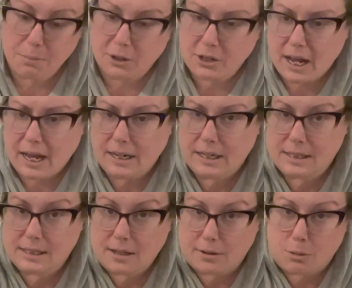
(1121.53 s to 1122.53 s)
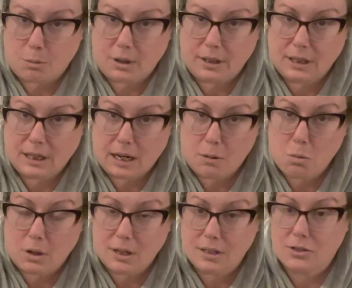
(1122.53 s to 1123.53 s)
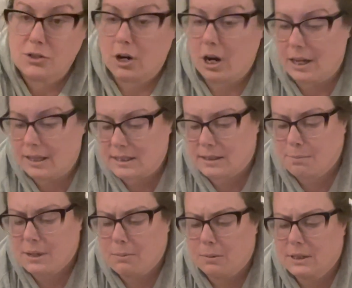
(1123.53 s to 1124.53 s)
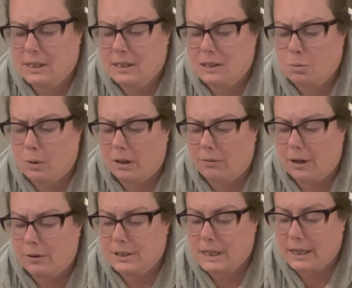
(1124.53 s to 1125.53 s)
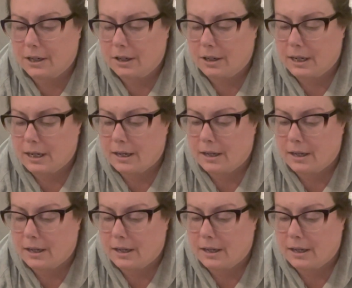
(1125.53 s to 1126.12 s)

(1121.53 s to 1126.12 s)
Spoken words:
Burnet is another one that I wanted to try that people said did well around here.